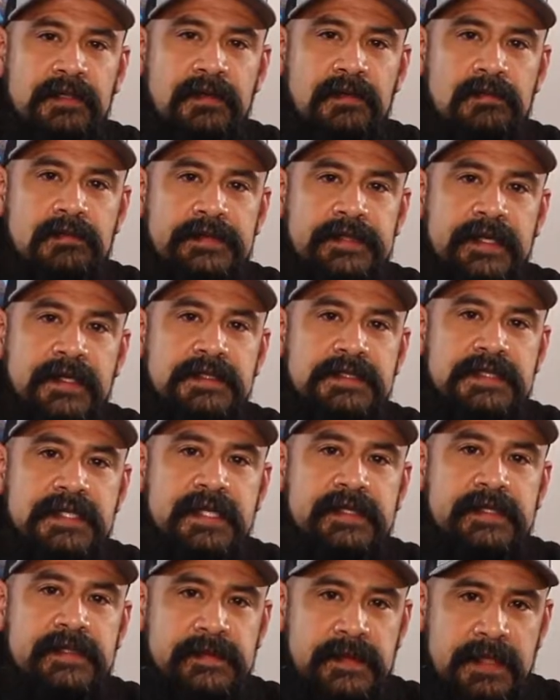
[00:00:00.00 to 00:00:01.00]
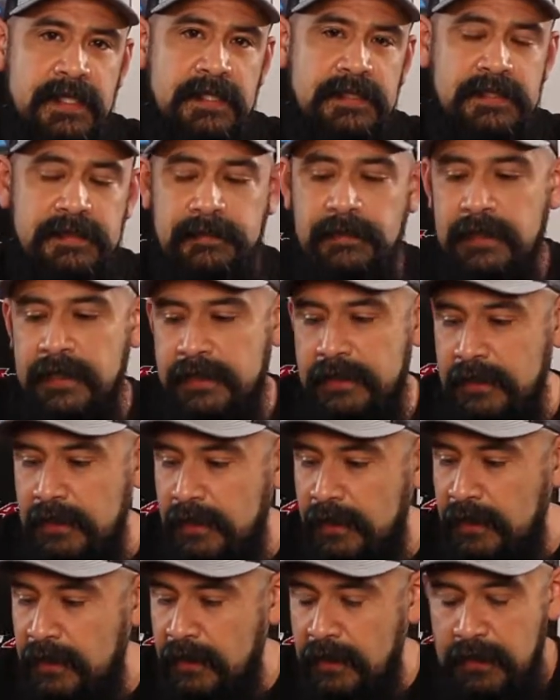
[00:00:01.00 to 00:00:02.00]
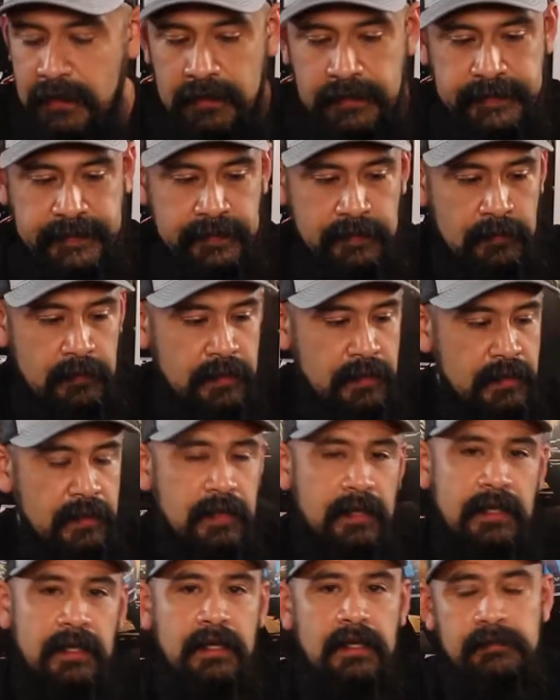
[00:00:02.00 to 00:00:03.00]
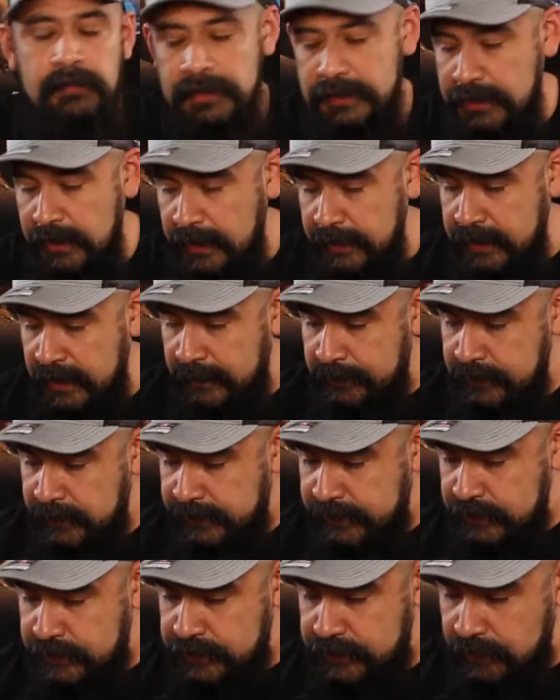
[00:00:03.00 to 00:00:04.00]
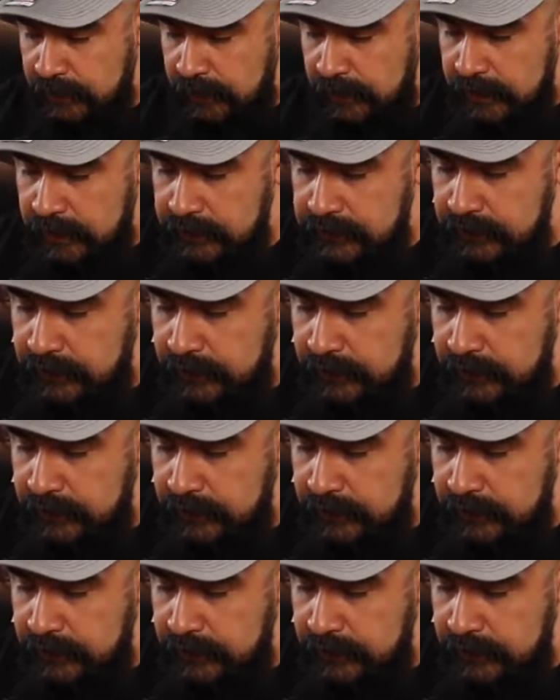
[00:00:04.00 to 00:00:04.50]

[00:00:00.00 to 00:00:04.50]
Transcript: old South Texas Banshee, right? So I'm gonna try to keep this as short and to